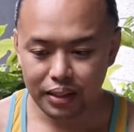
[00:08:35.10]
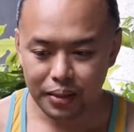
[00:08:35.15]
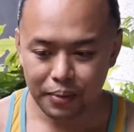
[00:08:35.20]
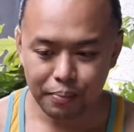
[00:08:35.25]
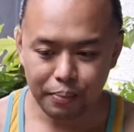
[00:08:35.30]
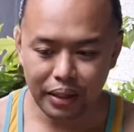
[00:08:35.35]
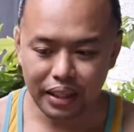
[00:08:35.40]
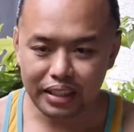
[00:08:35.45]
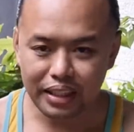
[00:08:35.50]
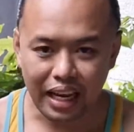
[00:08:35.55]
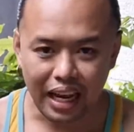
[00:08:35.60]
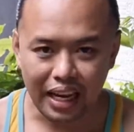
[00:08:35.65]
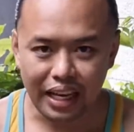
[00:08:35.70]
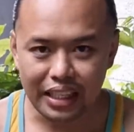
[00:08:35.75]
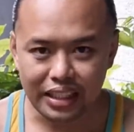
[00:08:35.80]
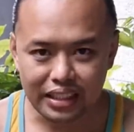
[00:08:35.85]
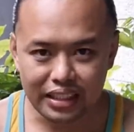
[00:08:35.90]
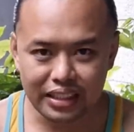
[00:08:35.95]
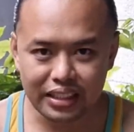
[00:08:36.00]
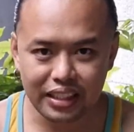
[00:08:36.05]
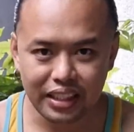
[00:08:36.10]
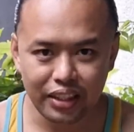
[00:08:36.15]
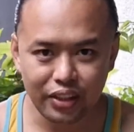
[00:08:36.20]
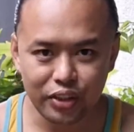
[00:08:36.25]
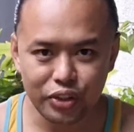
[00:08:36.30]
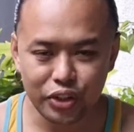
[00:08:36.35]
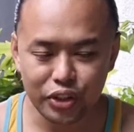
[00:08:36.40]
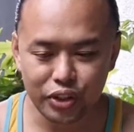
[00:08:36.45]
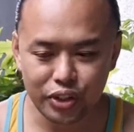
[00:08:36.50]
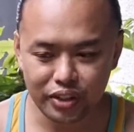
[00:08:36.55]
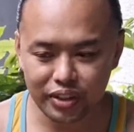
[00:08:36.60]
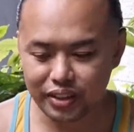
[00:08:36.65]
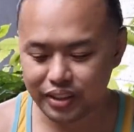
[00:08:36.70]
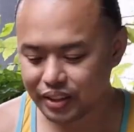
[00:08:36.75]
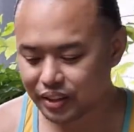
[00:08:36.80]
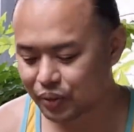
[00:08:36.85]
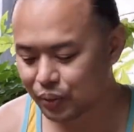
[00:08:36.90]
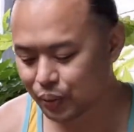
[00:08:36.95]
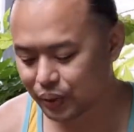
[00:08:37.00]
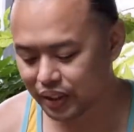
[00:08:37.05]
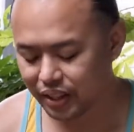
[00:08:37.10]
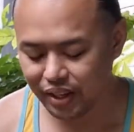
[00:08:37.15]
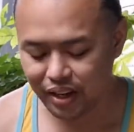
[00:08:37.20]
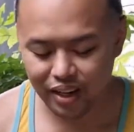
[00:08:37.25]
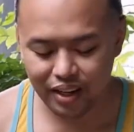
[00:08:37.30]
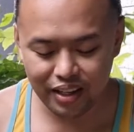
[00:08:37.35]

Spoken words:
make lines, then you just, what do you call